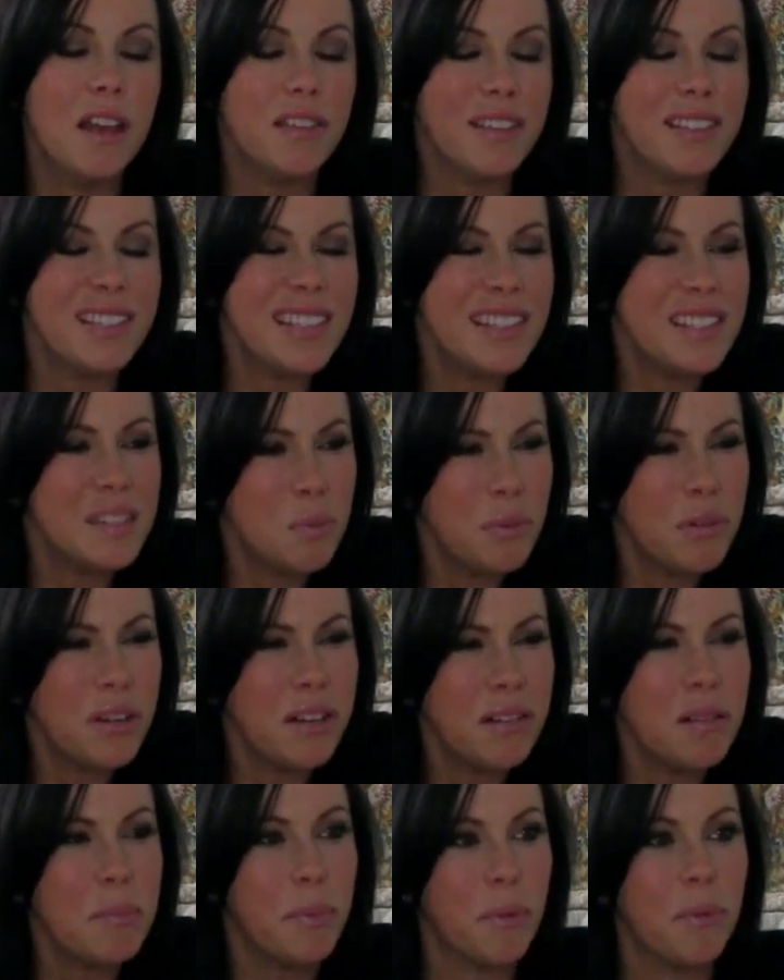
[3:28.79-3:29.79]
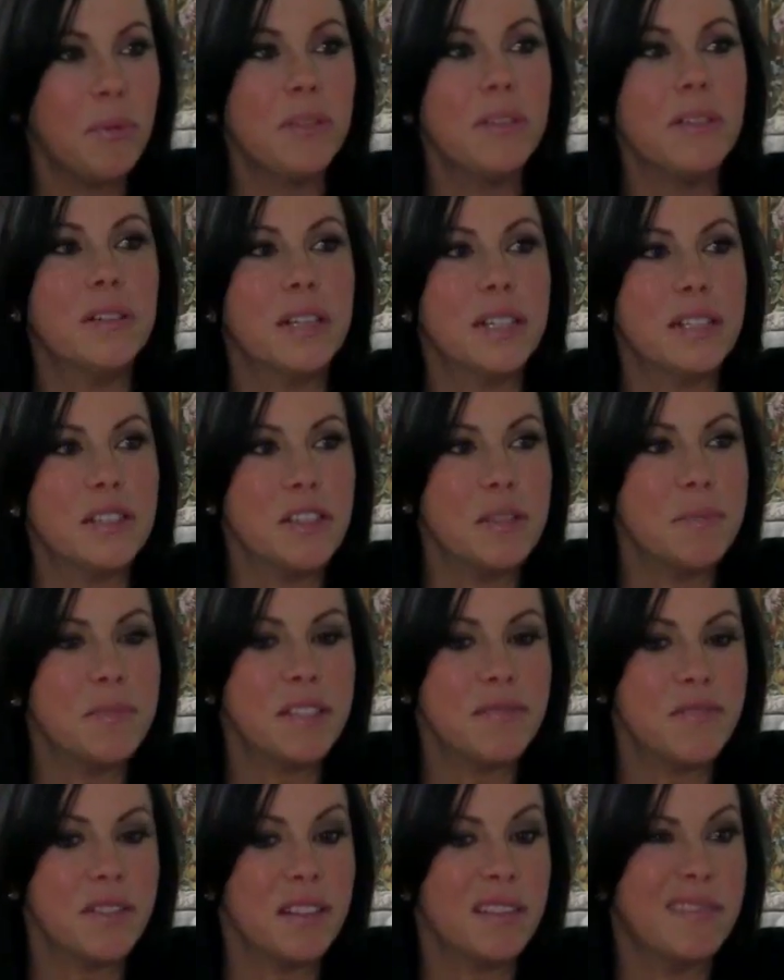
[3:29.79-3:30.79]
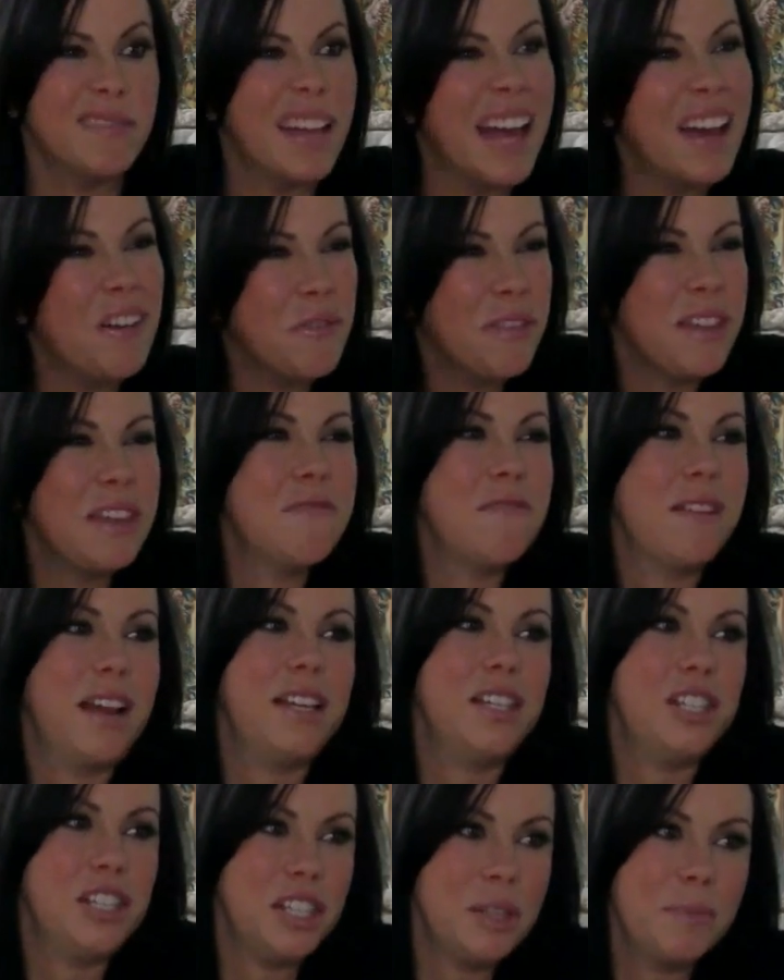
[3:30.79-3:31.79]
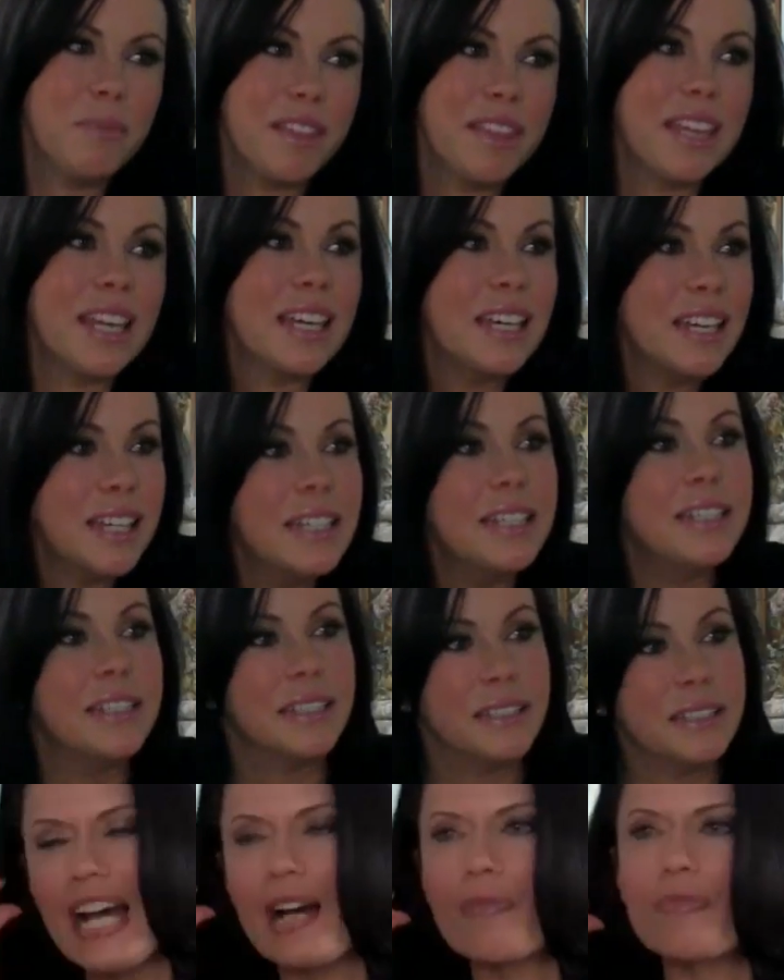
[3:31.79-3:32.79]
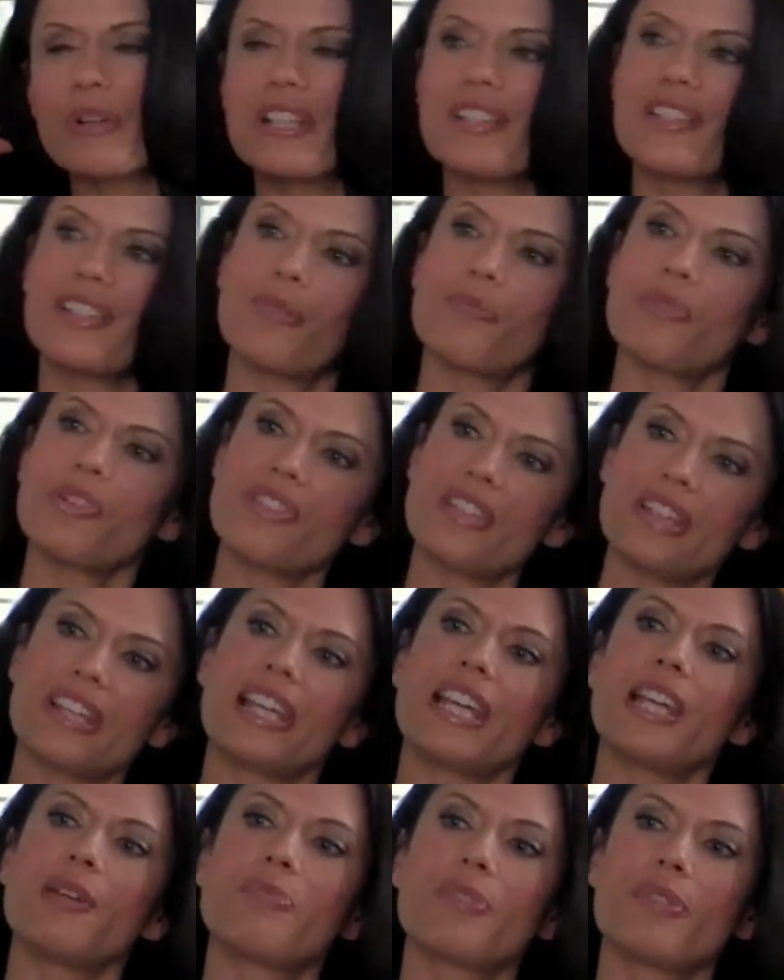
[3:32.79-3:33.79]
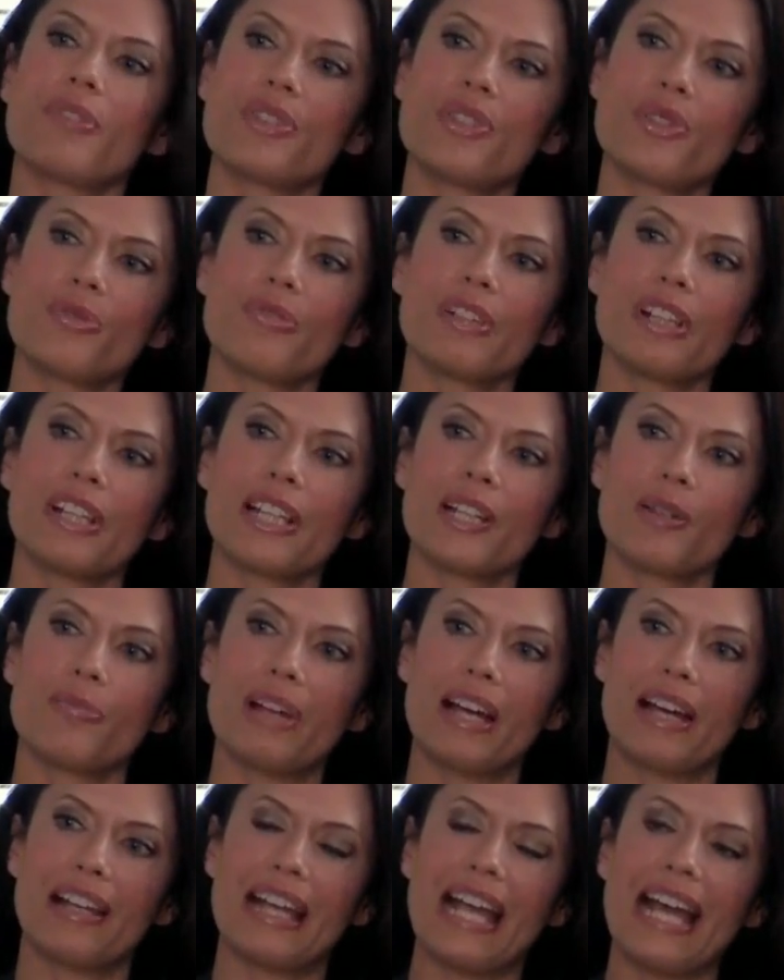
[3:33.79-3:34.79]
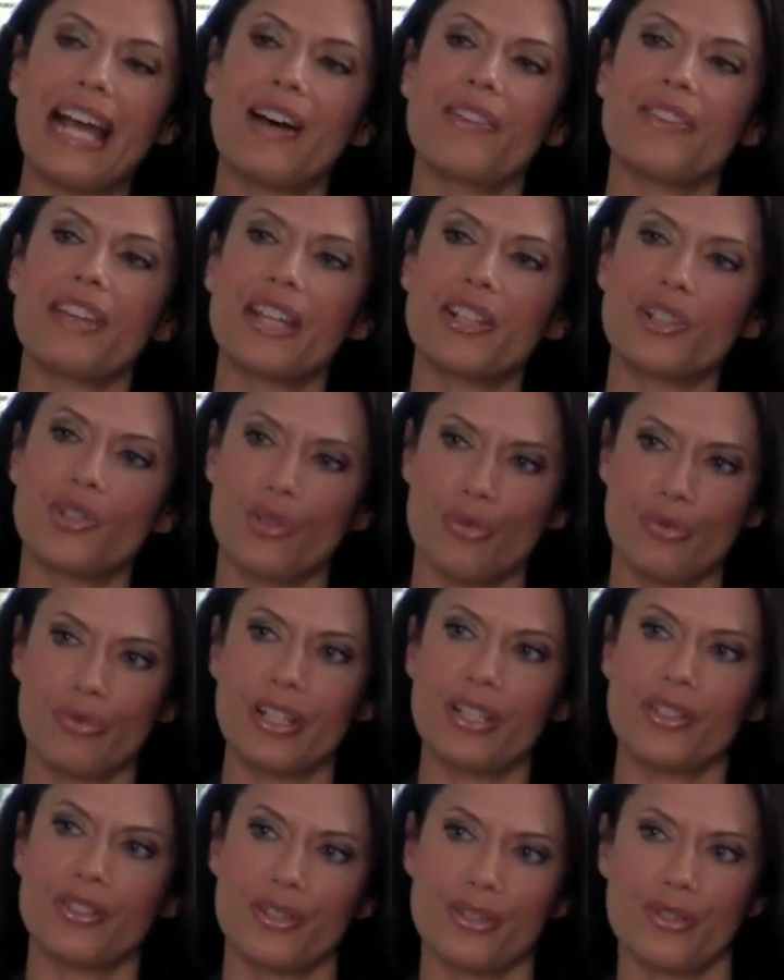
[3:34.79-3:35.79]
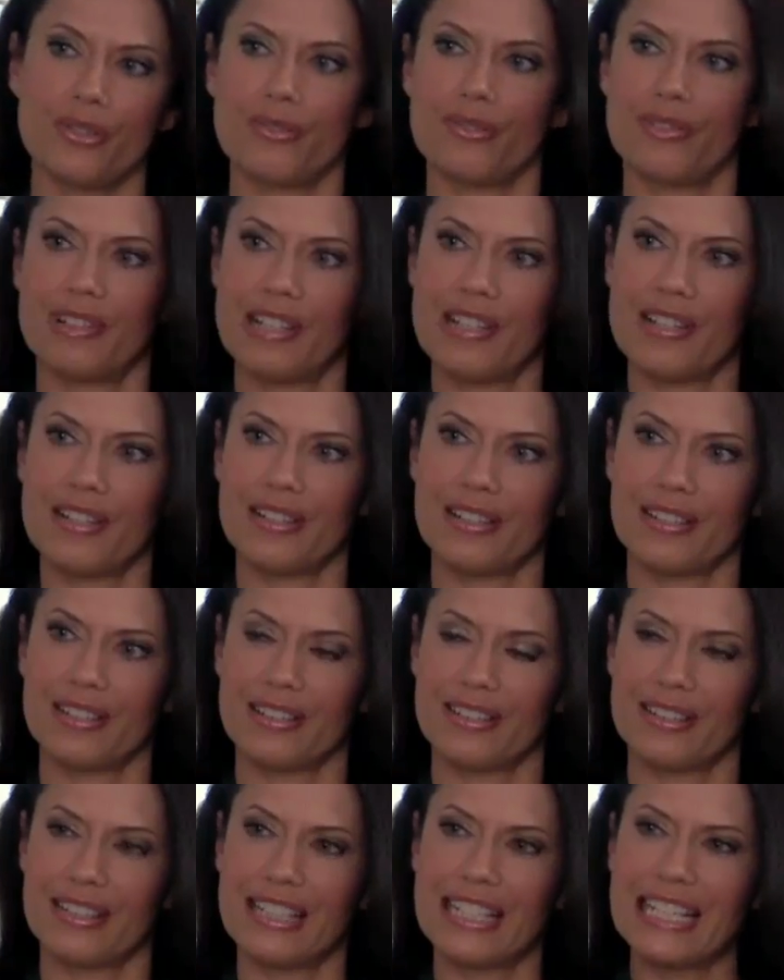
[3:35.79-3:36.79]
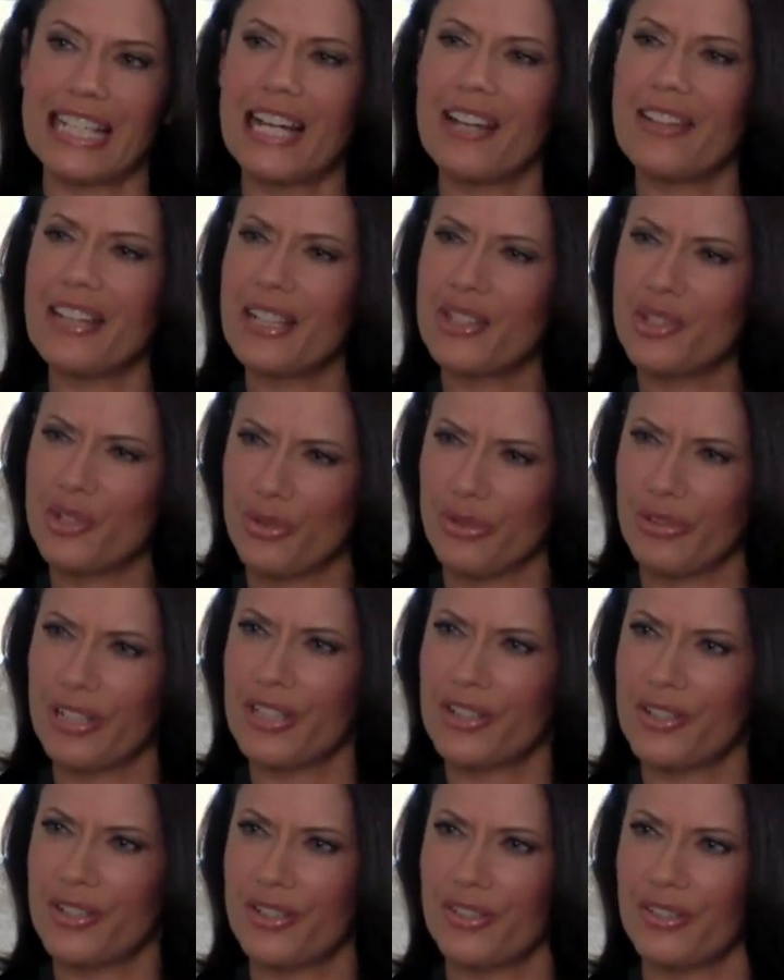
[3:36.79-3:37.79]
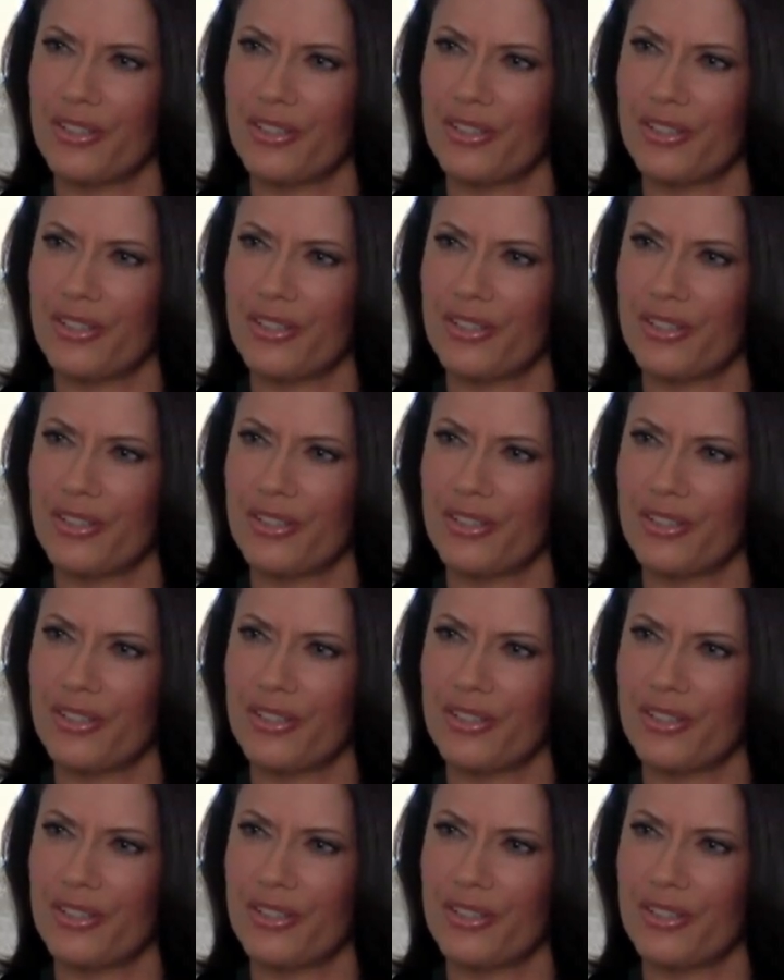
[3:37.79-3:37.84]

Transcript: Those things are pretty important in terms of a healthy relationship, I think. Yeah, and when someone's a keeper, it's really about how they treat you, isn't it? It's how they treat